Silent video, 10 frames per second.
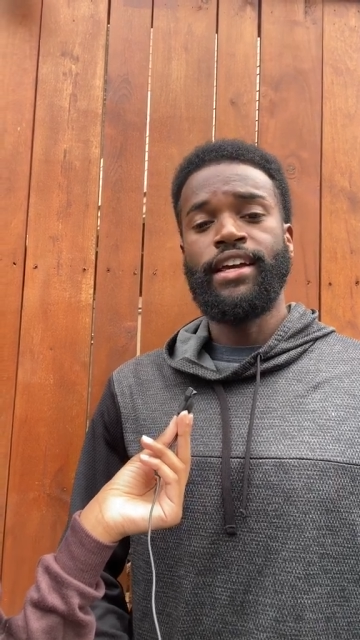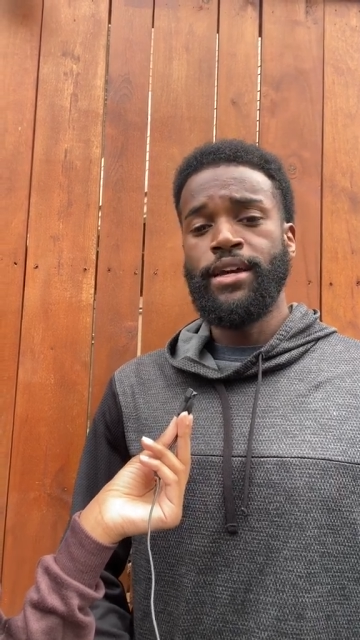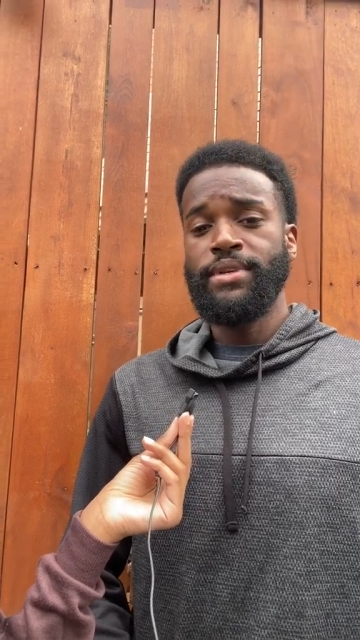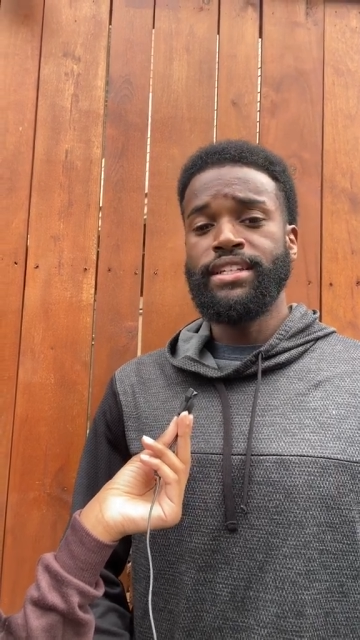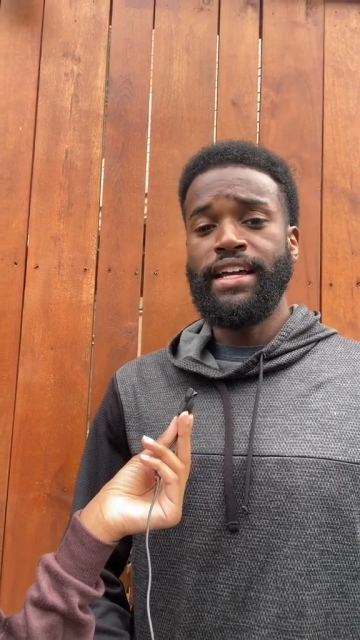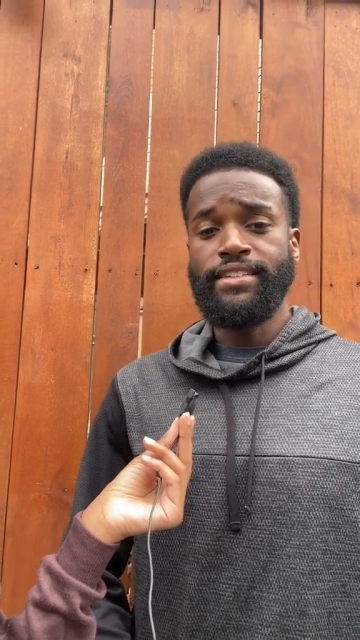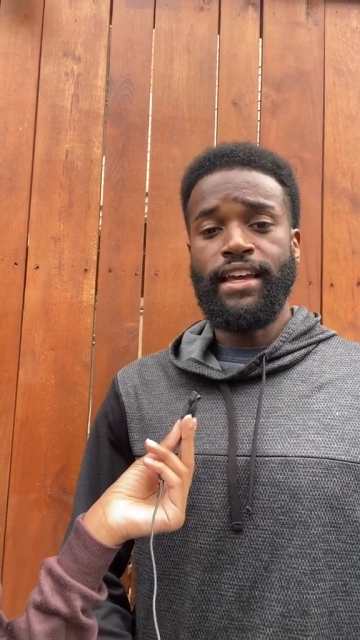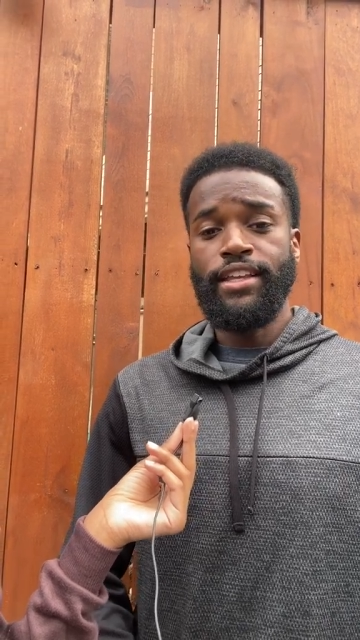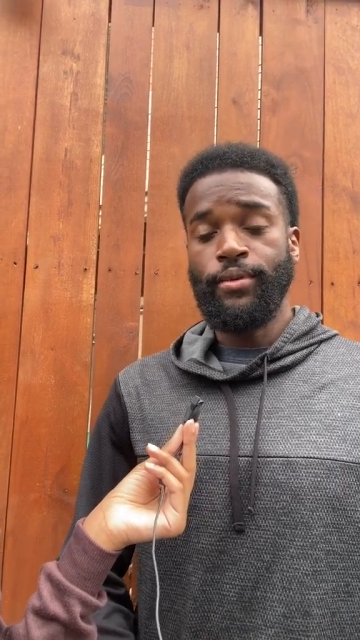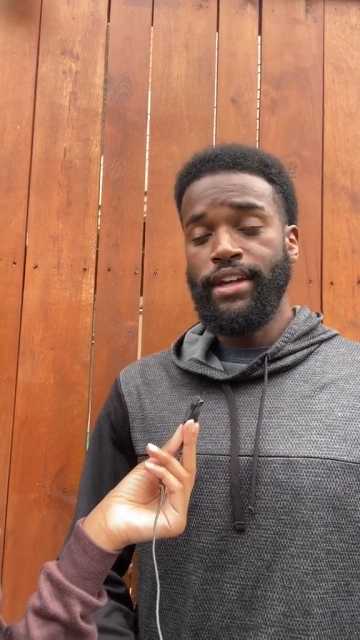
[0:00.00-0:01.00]
And besides
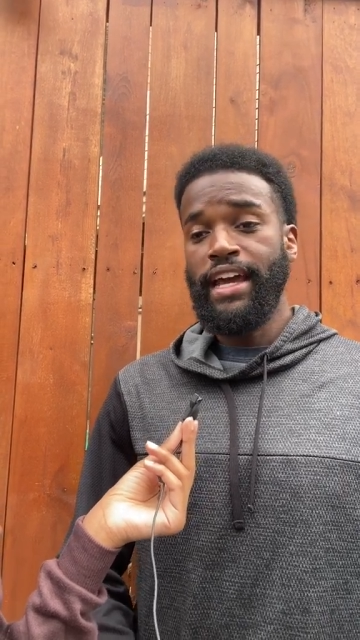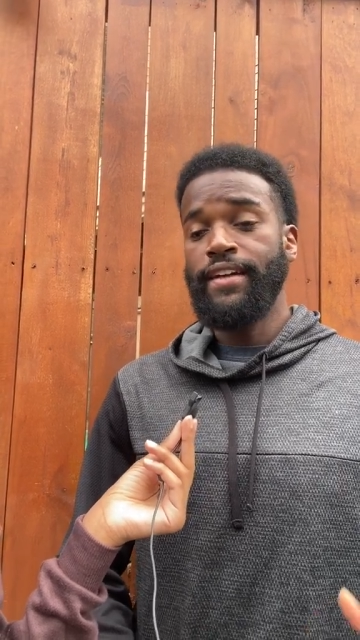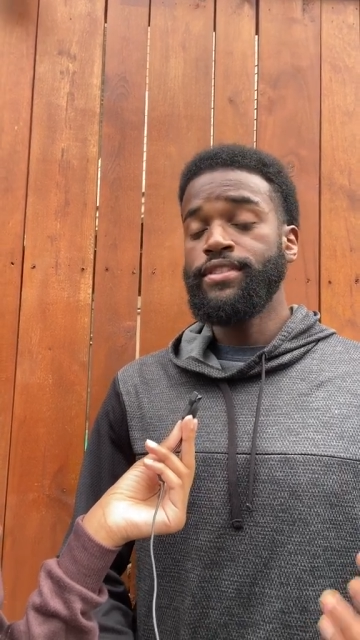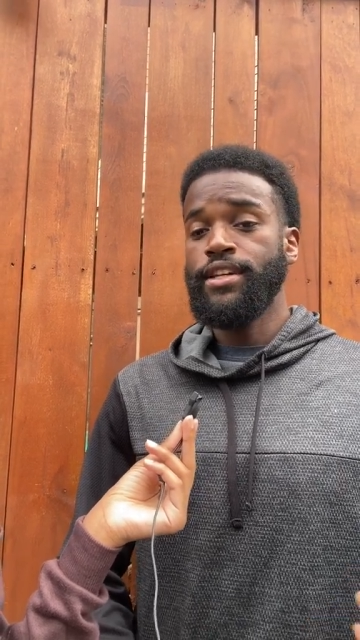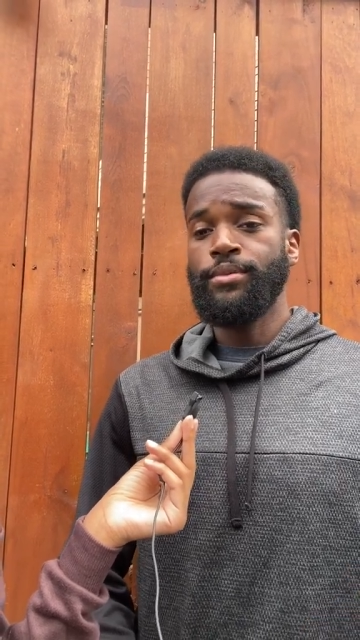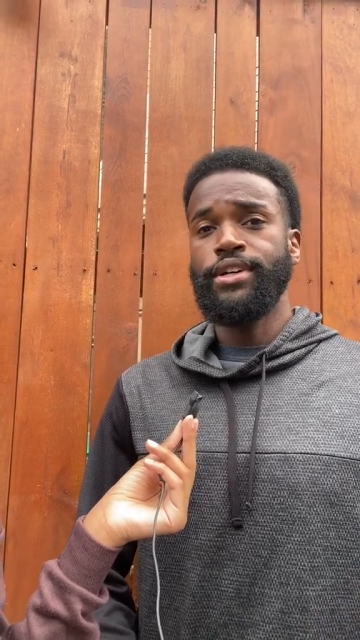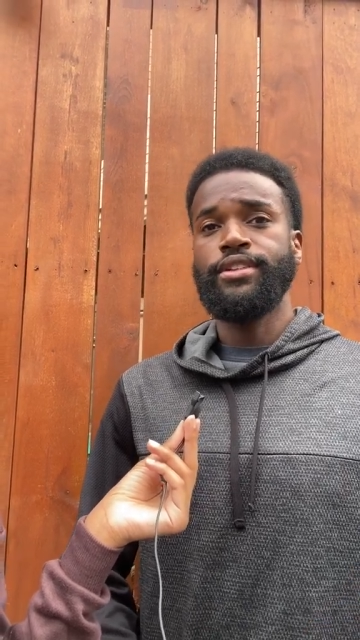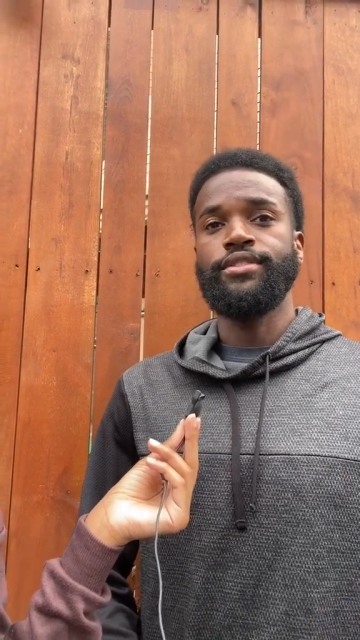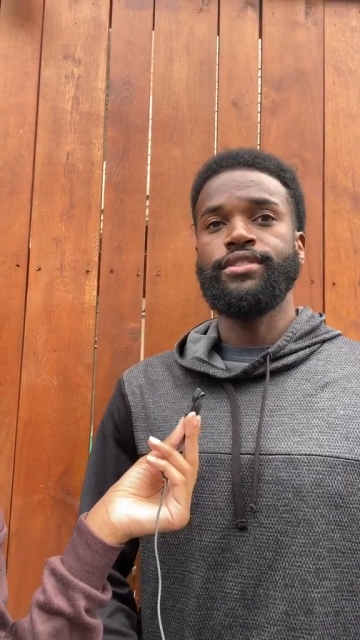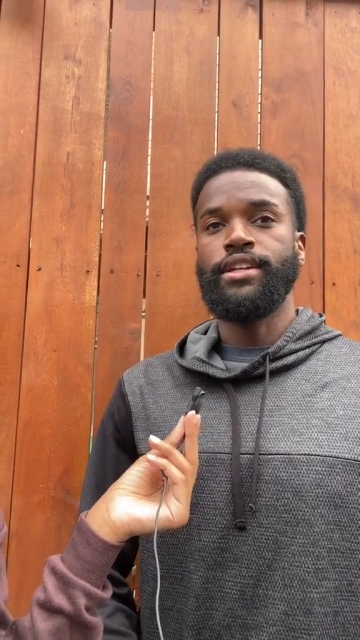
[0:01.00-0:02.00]
that, you want to have someone
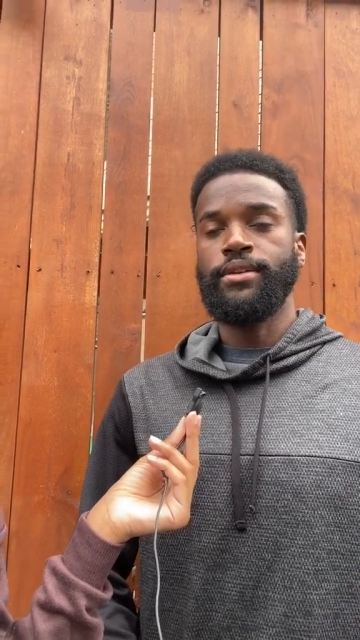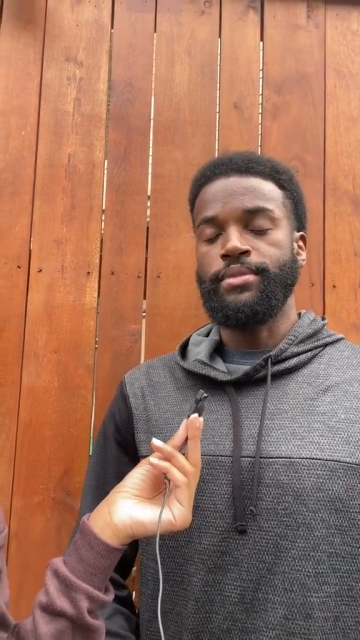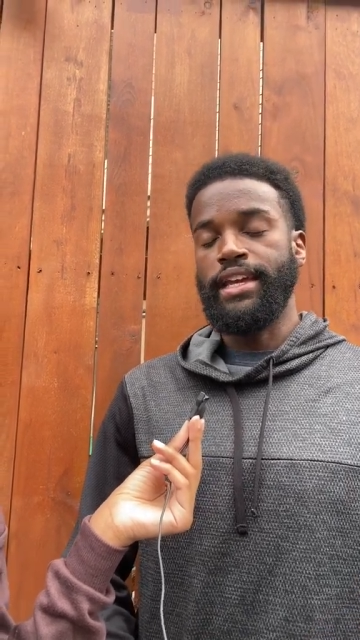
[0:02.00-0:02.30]
who's going to be